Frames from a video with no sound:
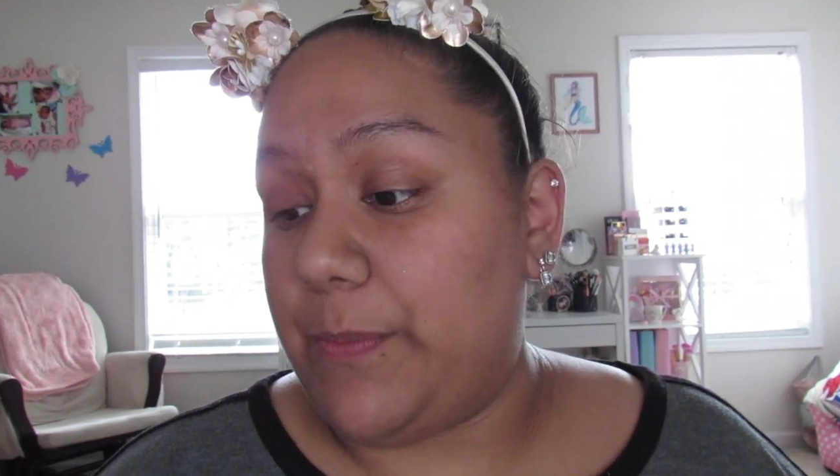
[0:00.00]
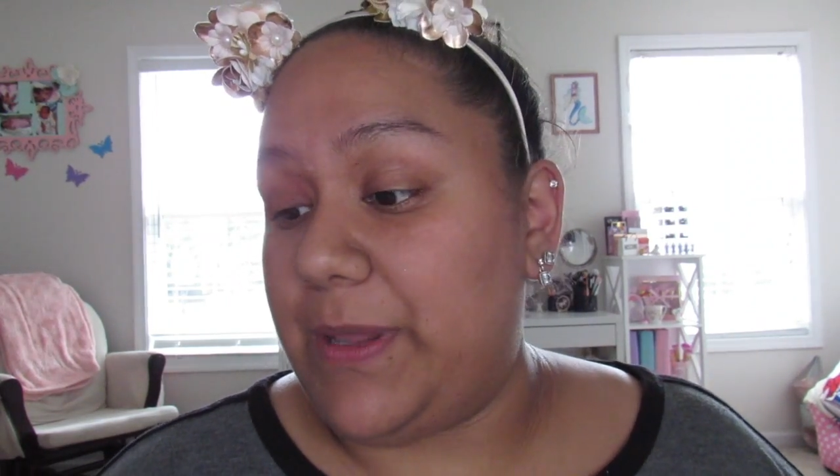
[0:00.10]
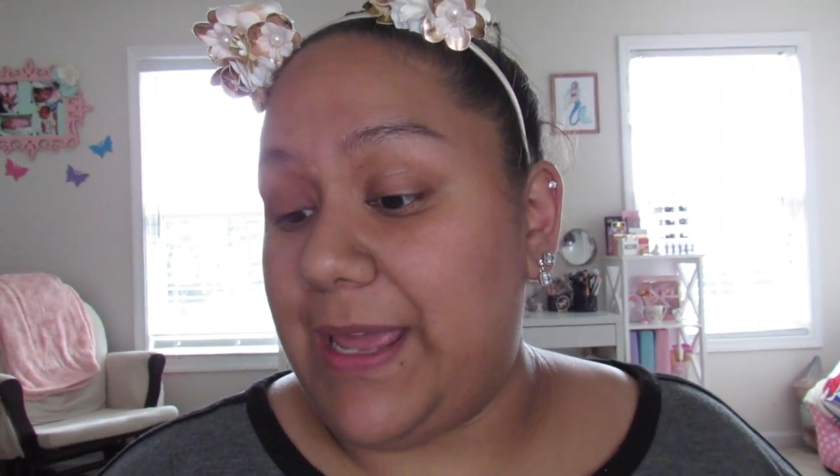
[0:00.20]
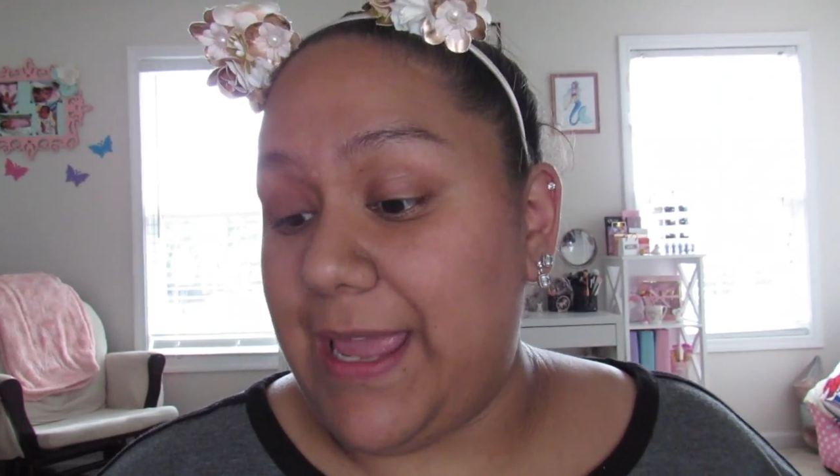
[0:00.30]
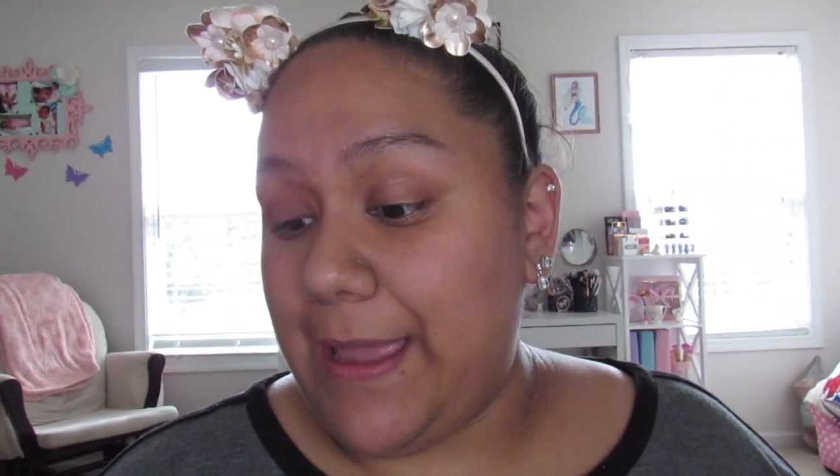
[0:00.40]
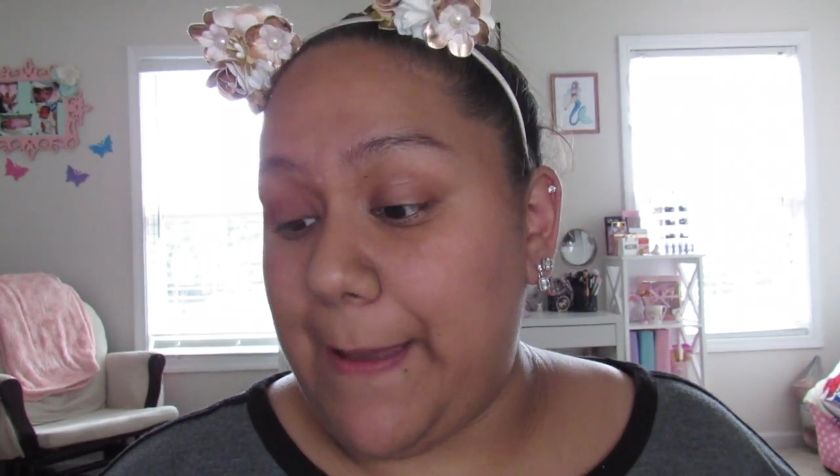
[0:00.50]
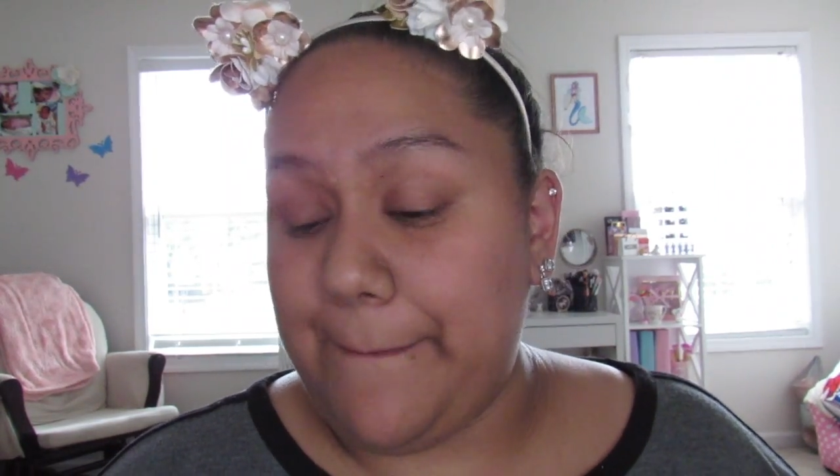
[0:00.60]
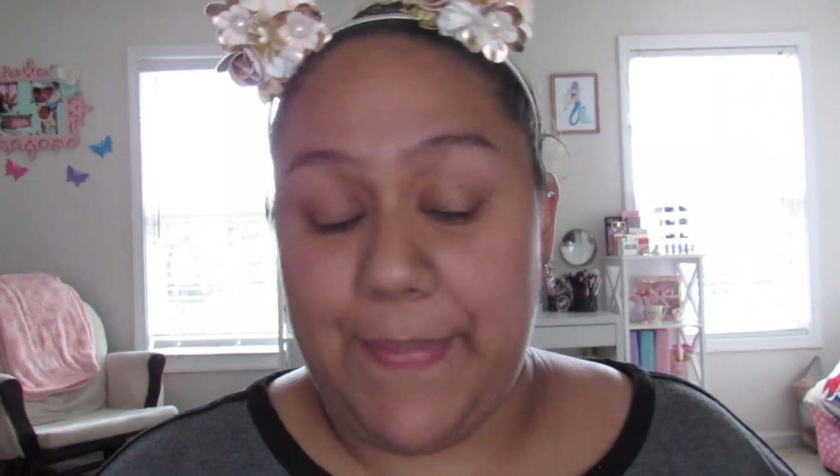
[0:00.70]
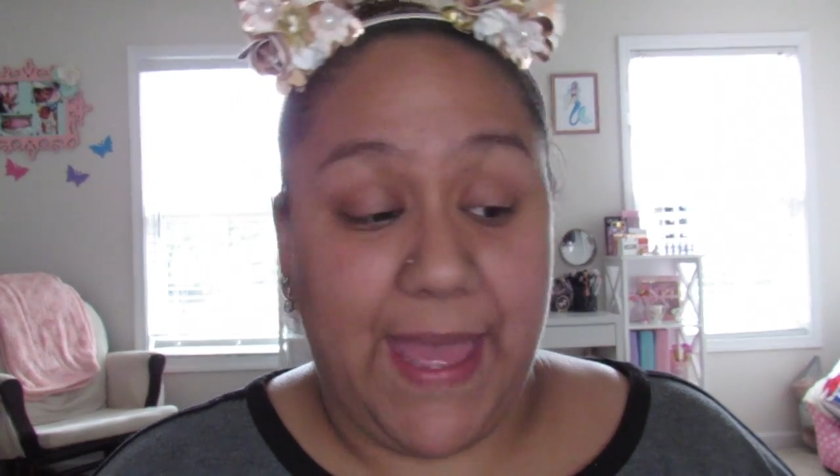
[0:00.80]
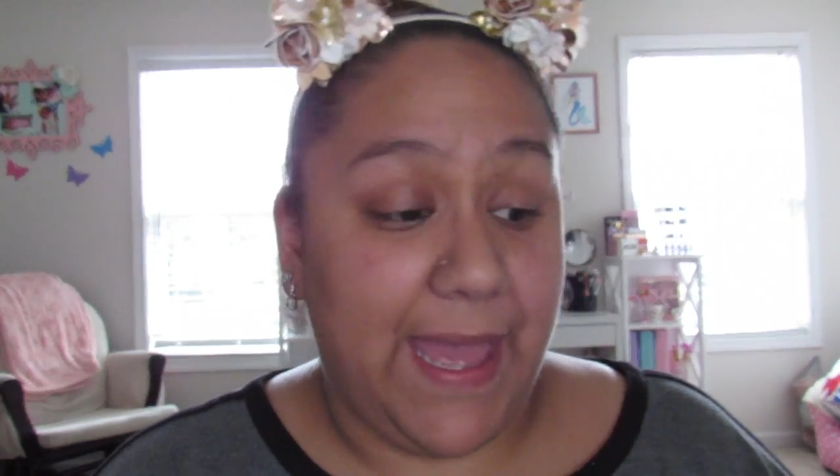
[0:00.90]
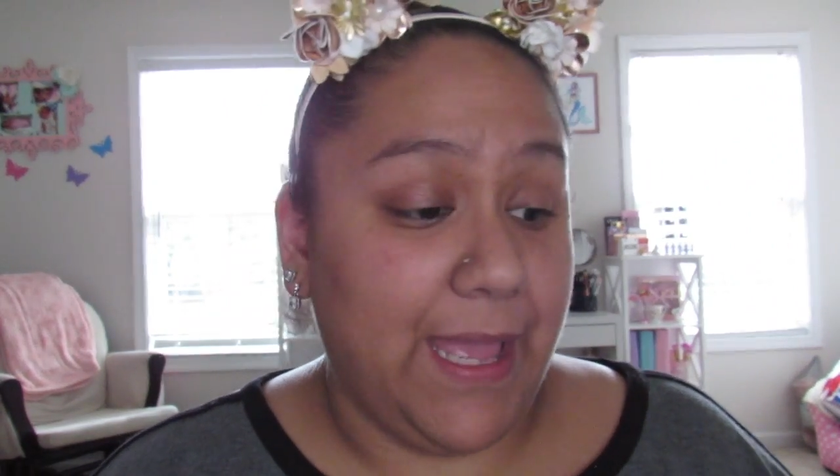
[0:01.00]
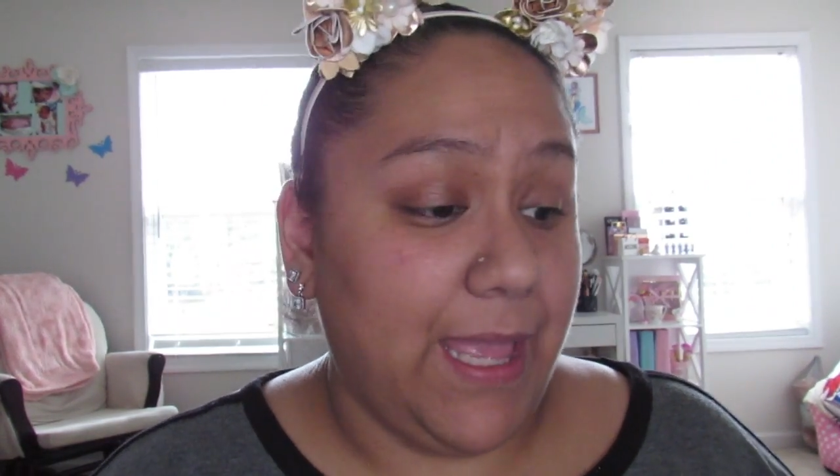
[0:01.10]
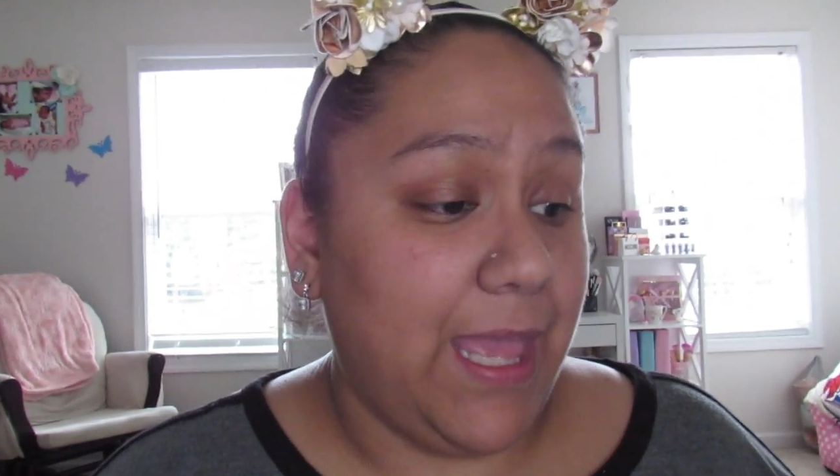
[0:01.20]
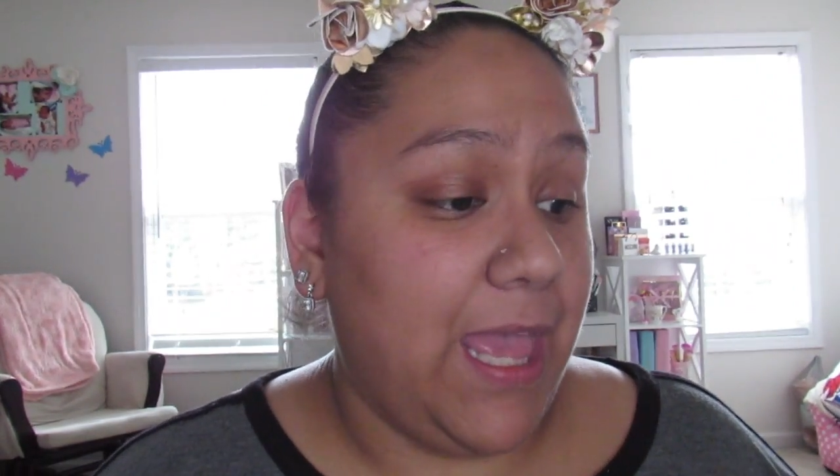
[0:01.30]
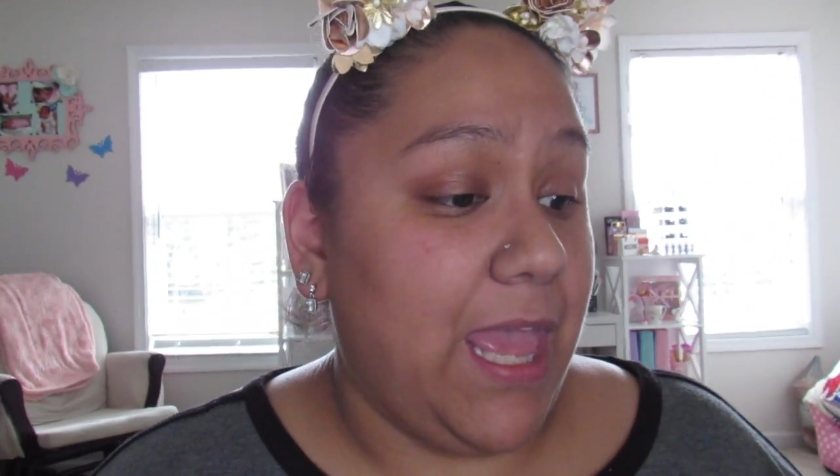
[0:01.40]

Play bag.